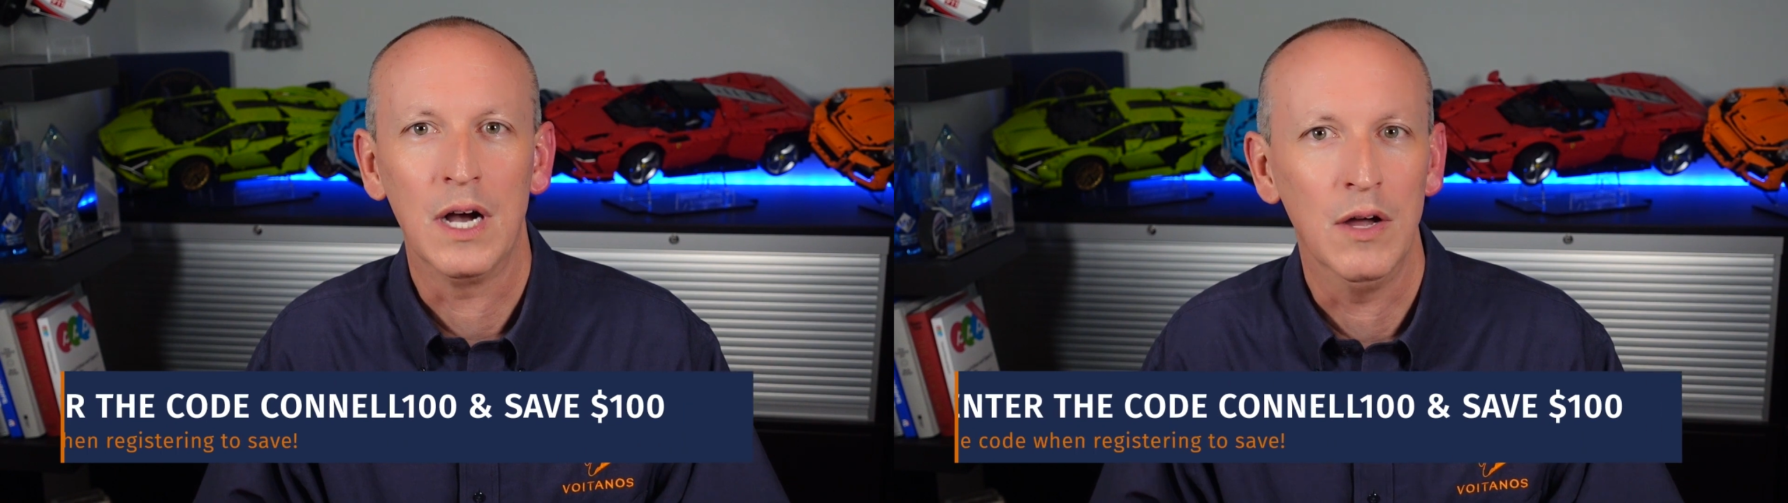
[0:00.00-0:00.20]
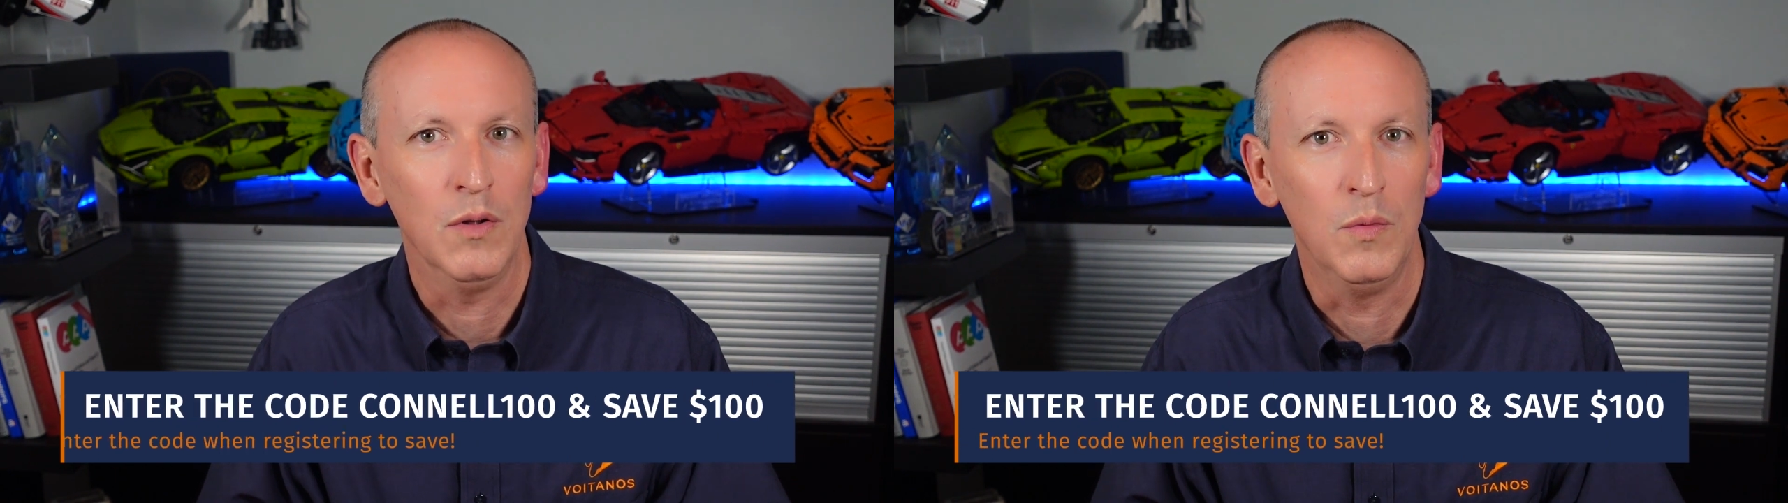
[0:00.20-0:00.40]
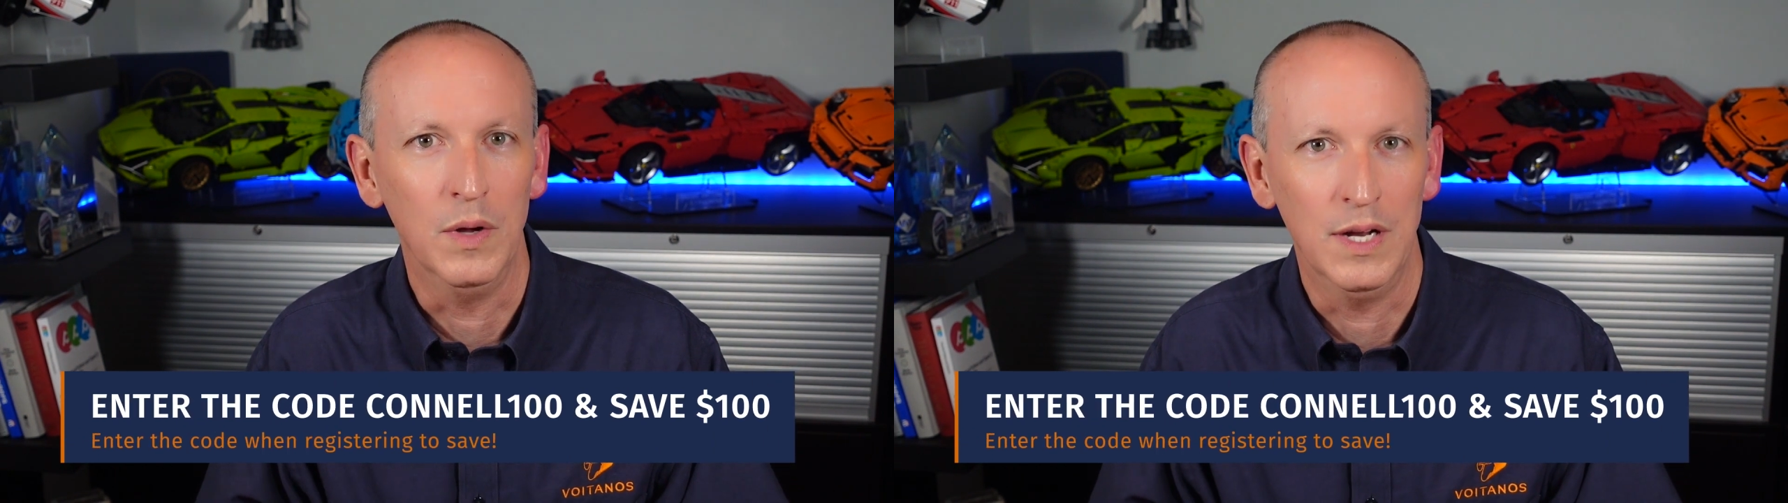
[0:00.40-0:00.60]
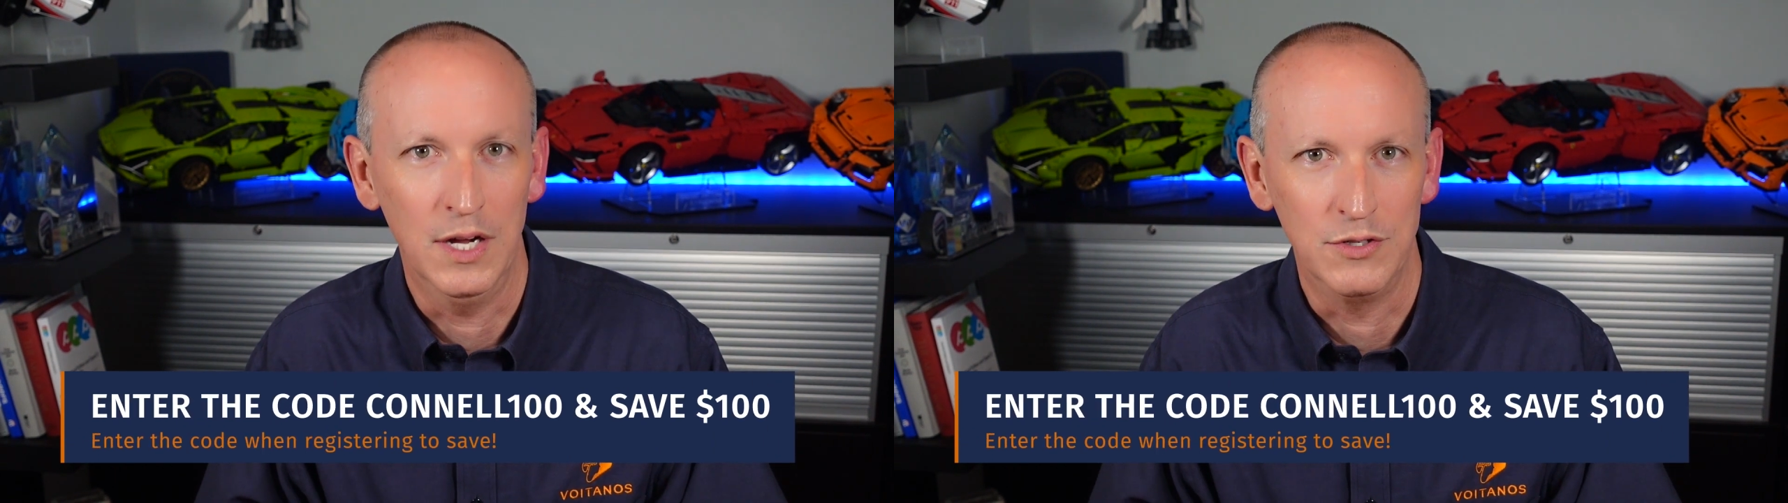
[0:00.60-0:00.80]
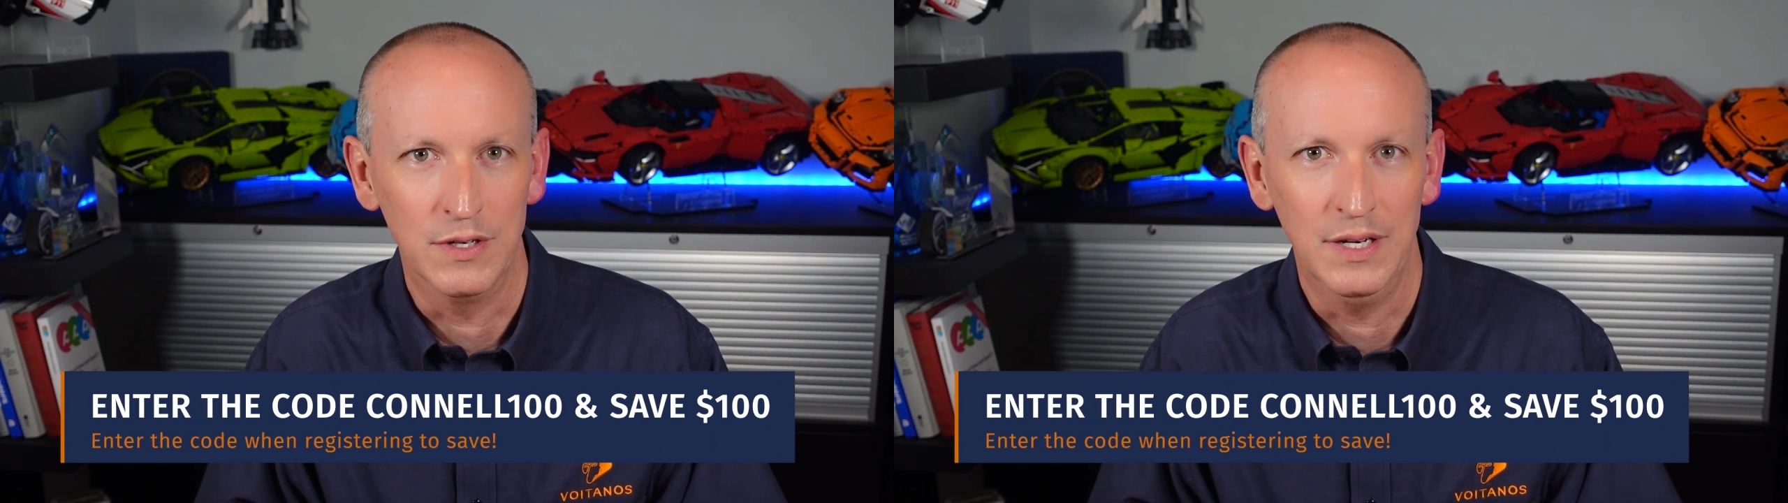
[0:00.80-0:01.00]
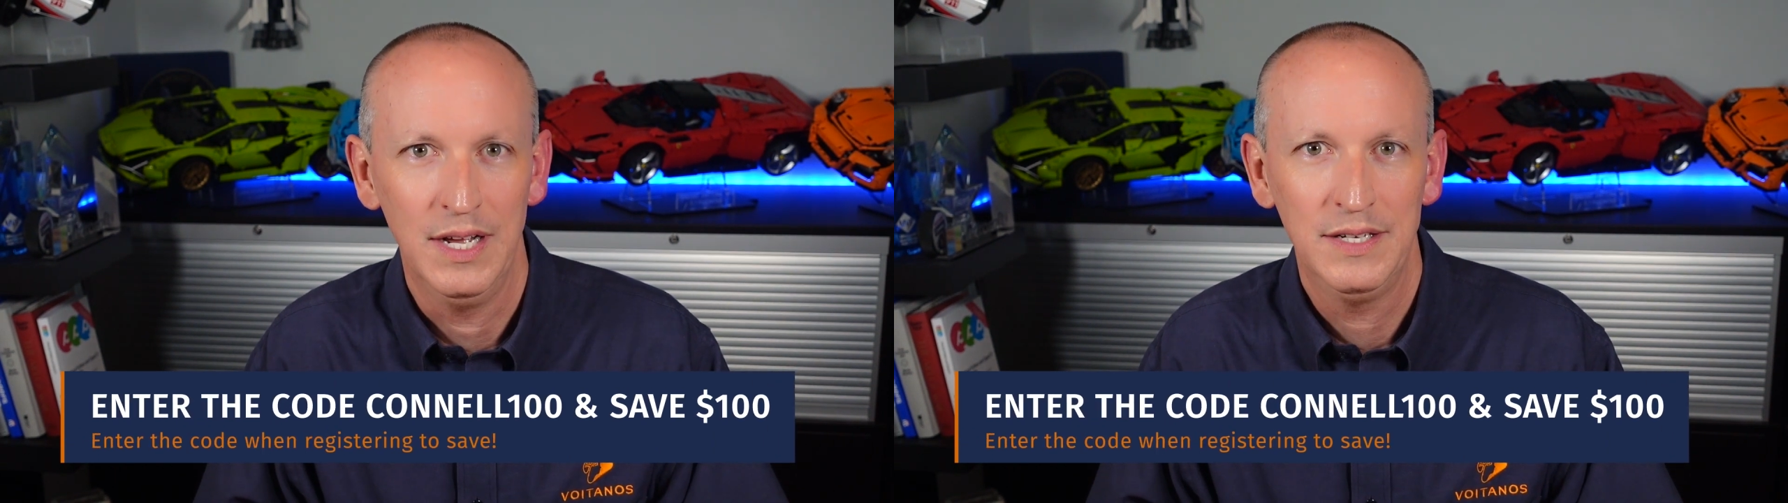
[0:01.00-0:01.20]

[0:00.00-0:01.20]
CONNELL100